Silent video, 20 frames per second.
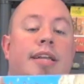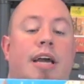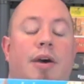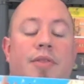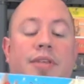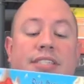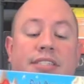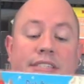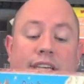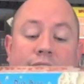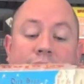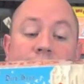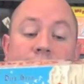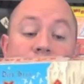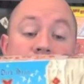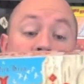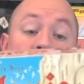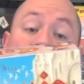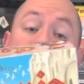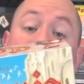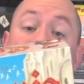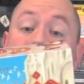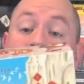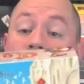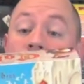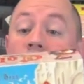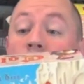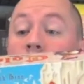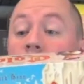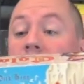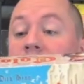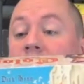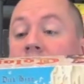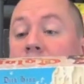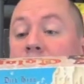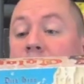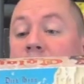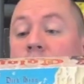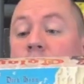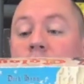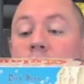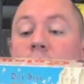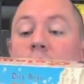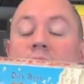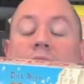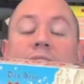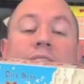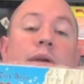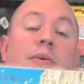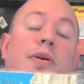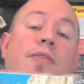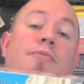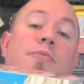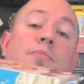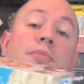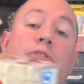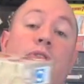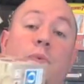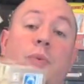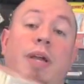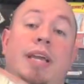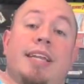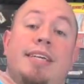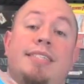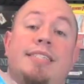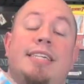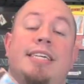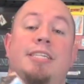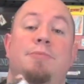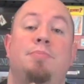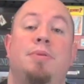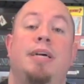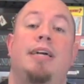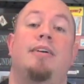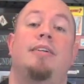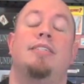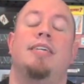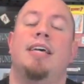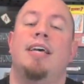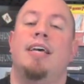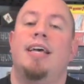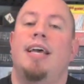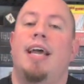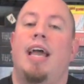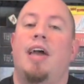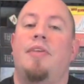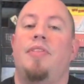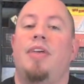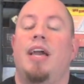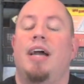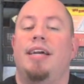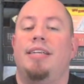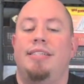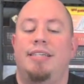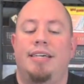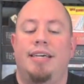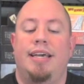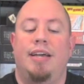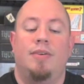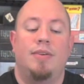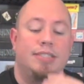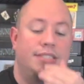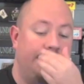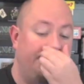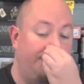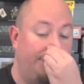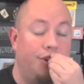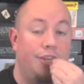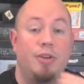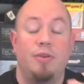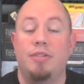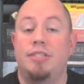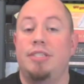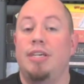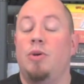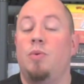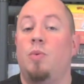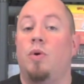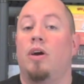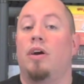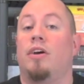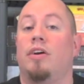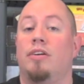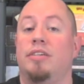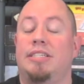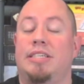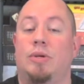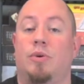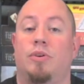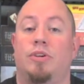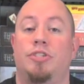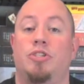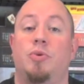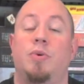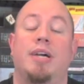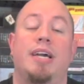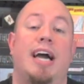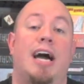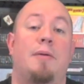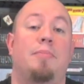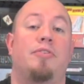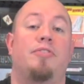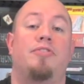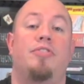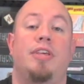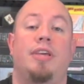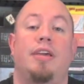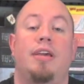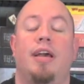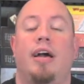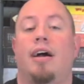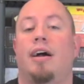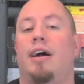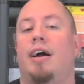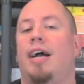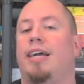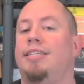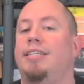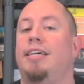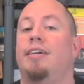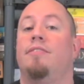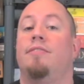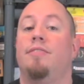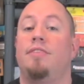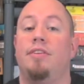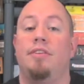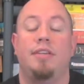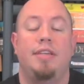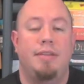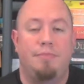Now this is a very Euro-y game that's going to play anywhere from 3 to 6 players, and the idea here is that you're using workers in order to accomplish the idea of